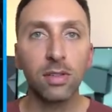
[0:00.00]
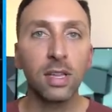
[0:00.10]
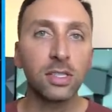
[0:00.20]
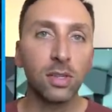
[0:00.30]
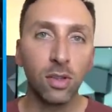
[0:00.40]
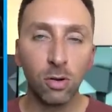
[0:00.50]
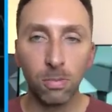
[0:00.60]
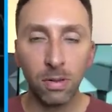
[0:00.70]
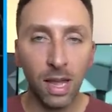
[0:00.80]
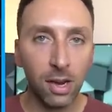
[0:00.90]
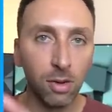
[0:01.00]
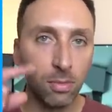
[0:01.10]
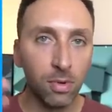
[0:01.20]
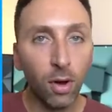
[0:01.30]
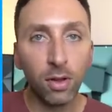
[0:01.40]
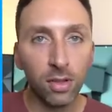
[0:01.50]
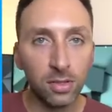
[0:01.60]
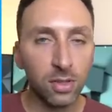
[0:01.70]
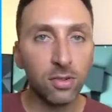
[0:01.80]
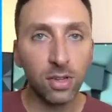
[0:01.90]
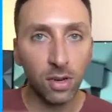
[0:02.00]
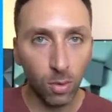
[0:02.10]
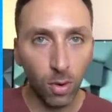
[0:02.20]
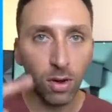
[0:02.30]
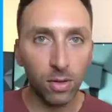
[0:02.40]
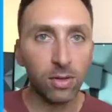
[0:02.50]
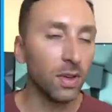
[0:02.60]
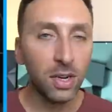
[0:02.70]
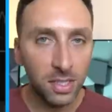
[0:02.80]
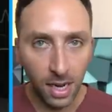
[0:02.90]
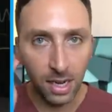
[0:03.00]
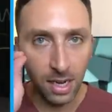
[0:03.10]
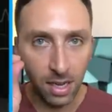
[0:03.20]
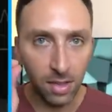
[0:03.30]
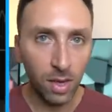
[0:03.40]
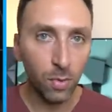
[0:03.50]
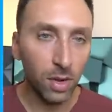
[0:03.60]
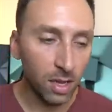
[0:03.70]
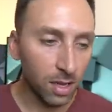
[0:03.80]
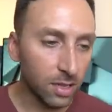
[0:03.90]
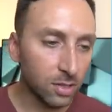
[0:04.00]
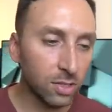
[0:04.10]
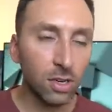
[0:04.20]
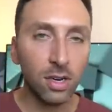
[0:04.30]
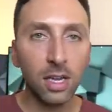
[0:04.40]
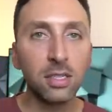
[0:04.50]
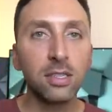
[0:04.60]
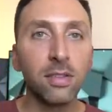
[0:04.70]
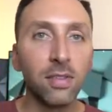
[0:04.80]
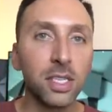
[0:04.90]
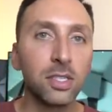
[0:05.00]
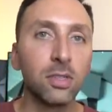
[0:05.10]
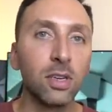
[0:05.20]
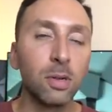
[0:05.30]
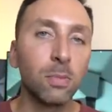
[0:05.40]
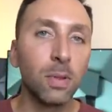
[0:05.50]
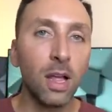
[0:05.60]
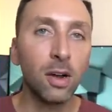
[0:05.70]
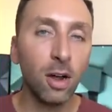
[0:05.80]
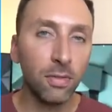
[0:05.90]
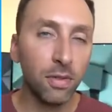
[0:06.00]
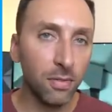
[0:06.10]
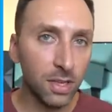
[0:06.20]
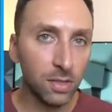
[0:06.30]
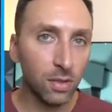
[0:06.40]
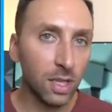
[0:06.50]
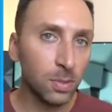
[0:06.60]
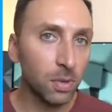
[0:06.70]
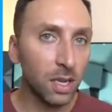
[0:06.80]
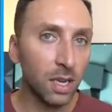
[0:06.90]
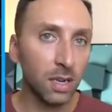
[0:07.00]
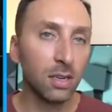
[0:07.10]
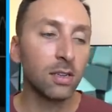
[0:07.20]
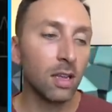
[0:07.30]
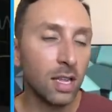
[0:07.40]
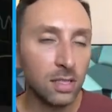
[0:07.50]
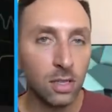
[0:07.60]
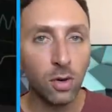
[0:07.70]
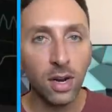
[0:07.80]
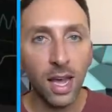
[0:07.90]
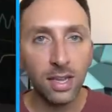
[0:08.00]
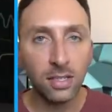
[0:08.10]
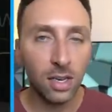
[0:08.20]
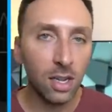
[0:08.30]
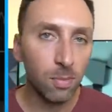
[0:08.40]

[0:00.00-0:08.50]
That's a little platinum coil. It's literally a coil, very tiny, that we insert into the vessel and block off the vessel that's bleeding. And that's known as an